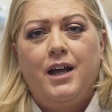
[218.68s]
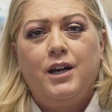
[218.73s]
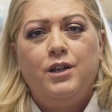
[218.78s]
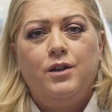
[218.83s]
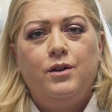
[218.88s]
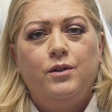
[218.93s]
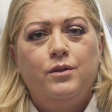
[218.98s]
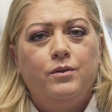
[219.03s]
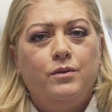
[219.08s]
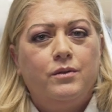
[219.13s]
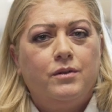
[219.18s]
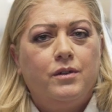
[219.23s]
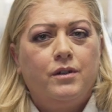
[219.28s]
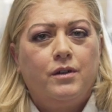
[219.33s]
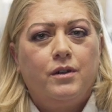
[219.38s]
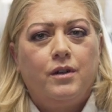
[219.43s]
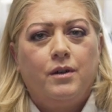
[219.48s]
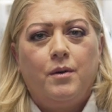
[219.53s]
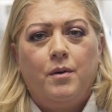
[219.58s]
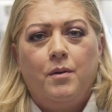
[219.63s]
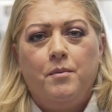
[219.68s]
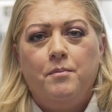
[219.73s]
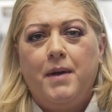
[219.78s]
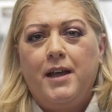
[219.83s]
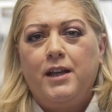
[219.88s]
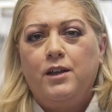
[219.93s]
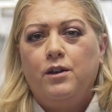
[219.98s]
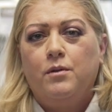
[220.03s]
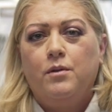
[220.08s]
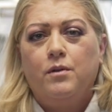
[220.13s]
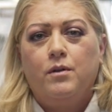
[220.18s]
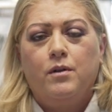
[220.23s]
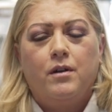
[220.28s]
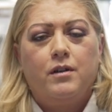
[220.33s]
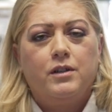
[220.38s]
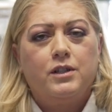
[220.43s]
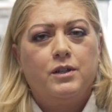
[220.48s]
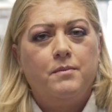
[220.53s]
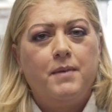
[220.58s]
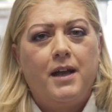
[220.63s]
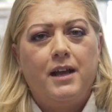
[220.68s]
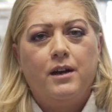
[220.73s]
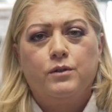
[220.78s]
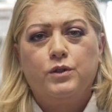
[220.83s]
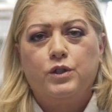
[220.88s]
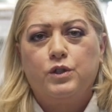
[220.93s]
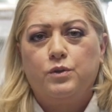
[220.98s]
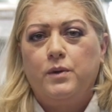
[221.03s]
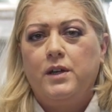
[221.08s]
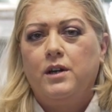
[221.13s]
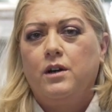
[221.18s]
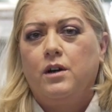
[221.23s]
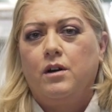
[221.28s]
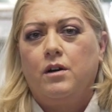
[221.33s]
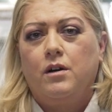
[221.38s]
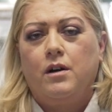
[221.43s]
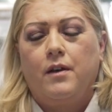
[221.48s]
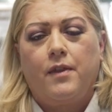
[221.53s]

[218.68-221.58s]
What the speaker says: do you make your tomatoes sweeter?